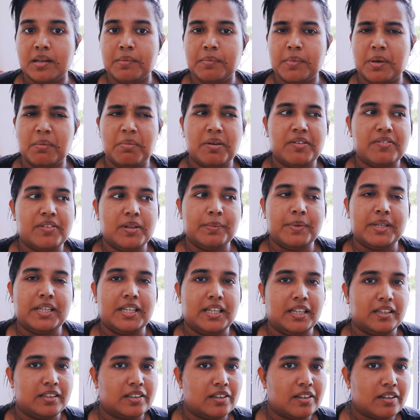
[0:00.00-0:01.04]
maybe film a
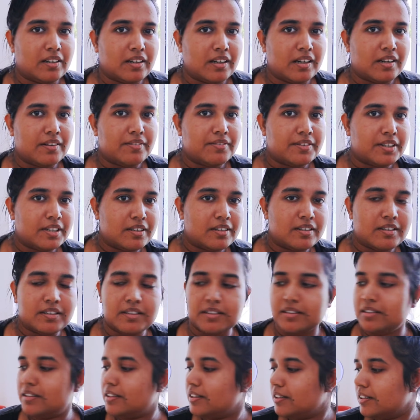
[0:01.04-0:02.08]
TikTok after,
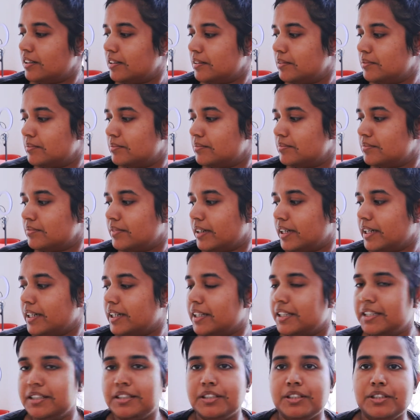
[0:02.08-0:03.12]
and
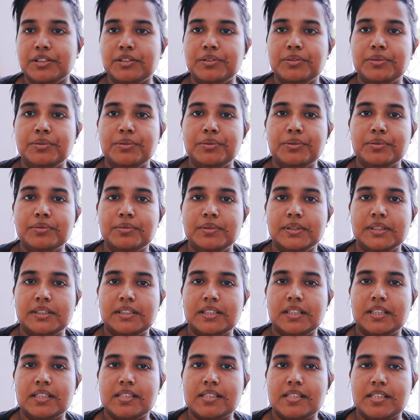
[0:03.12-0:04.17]
continue with
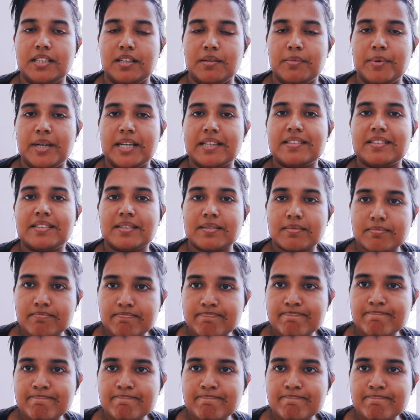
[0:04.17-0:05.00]
the City of Brass.